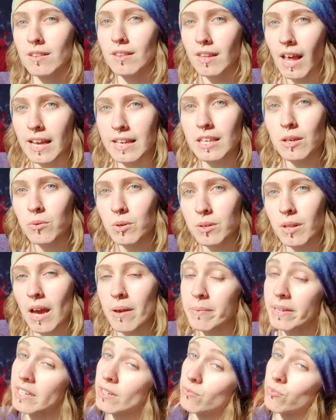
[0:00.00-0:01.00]
that he would,
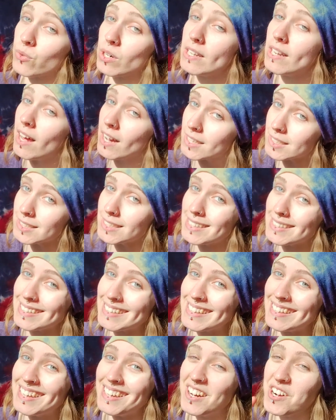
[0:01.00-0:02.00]
I mean, he
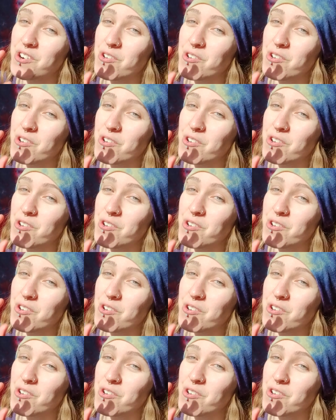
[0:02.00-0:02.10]
reluctantly,